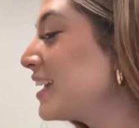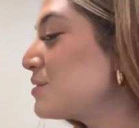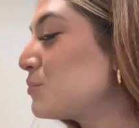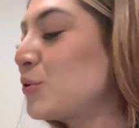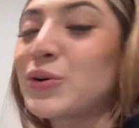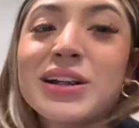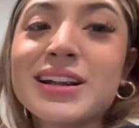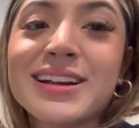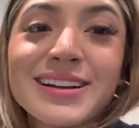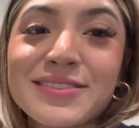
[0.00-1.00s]

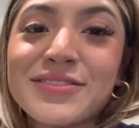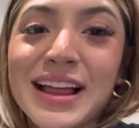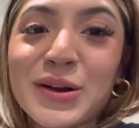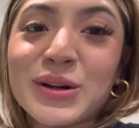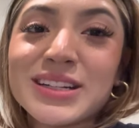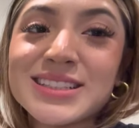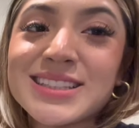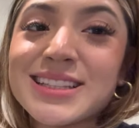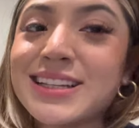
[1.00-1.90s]
Poor flowers.